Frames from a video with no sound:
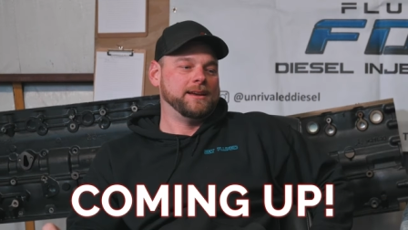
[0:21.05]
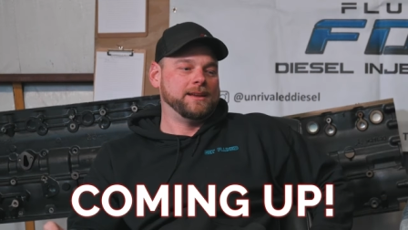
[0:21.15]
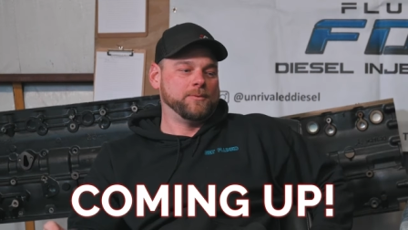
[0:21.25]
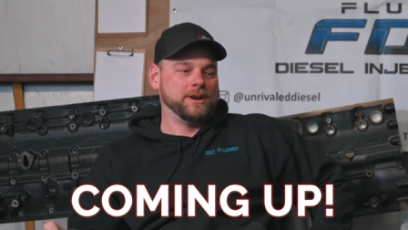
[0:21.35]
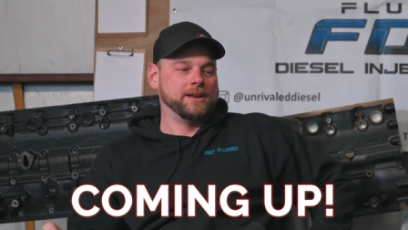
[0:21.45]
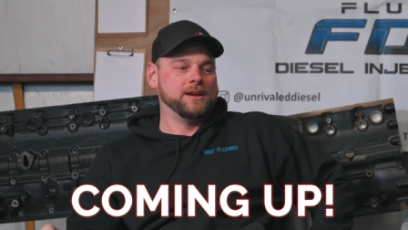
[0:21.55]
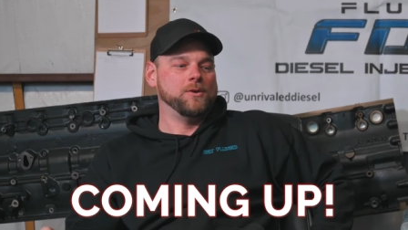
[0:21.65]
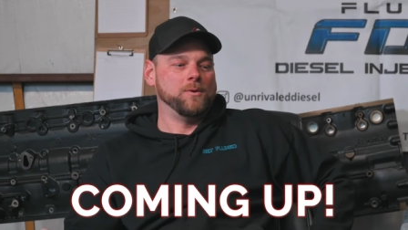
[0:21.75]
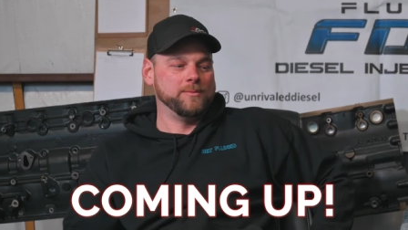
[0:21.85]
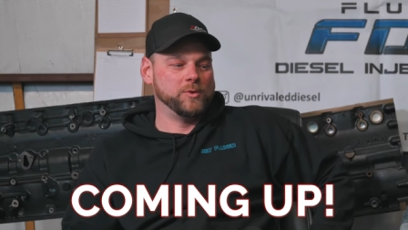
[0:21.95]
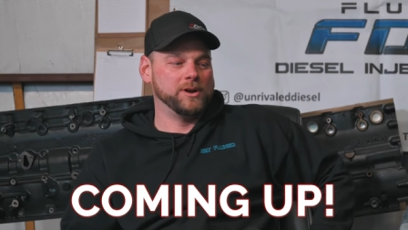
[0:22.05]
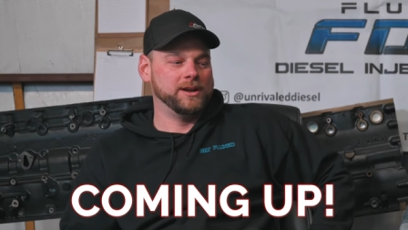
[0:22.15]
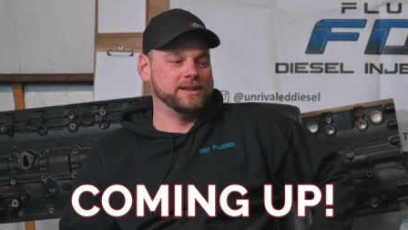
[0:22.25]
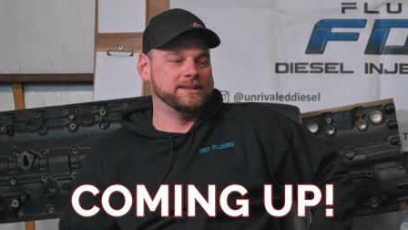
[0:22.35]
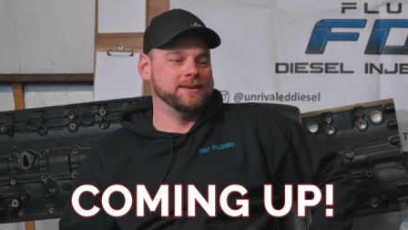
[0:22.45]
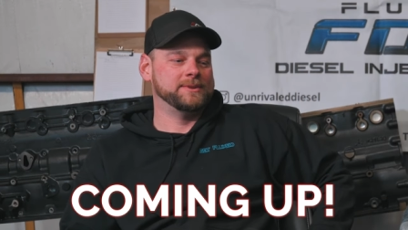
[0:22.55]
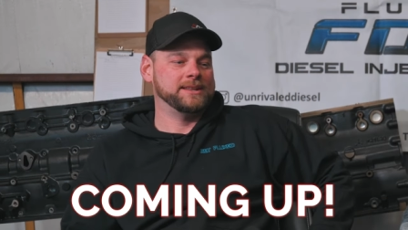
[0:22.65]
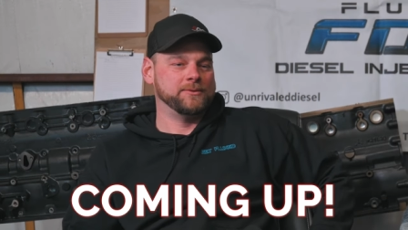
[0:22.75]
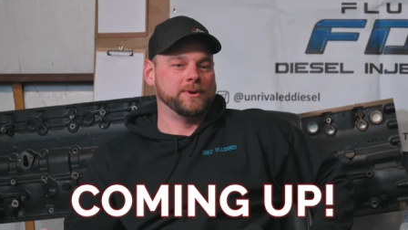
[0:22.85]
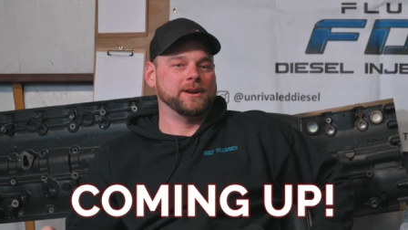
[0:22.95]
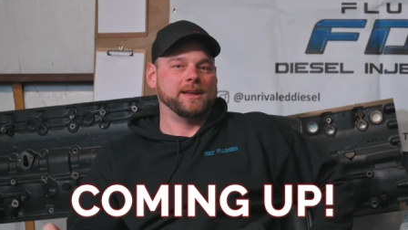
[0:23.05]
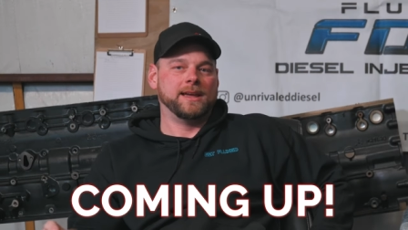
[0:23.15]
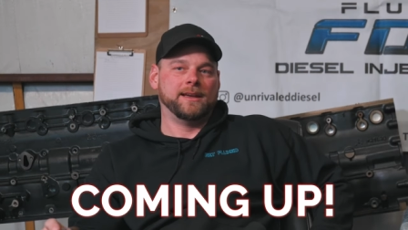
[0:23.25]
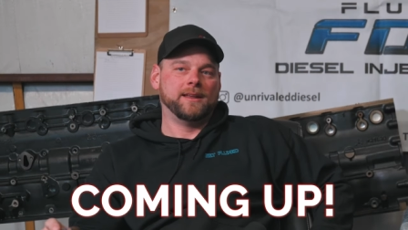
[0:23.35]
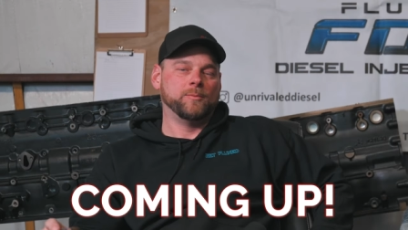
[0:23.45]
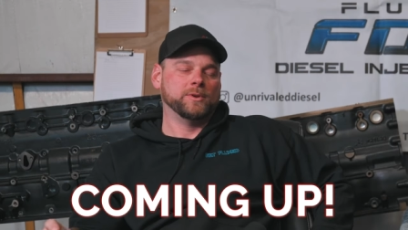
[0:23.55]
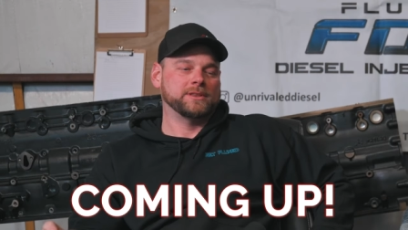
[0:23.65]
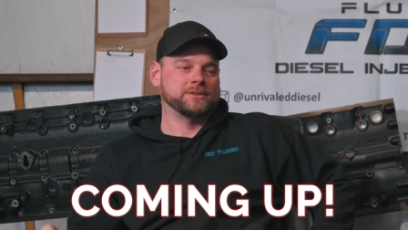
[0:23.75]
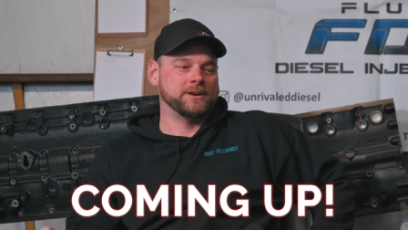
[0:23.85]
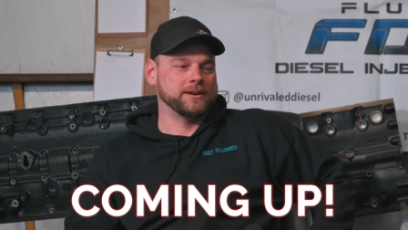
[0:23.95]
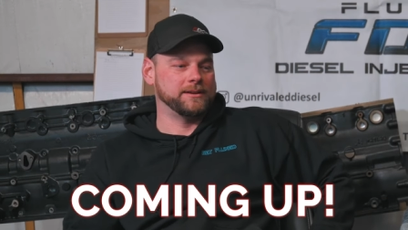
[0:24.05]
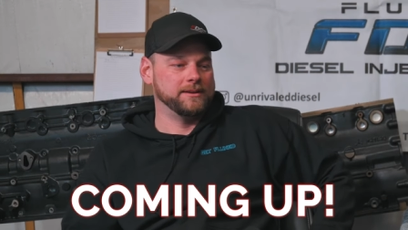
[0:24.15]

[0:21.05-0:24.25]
and we're going to go one more good attempt and then we're going to hang it up with the truck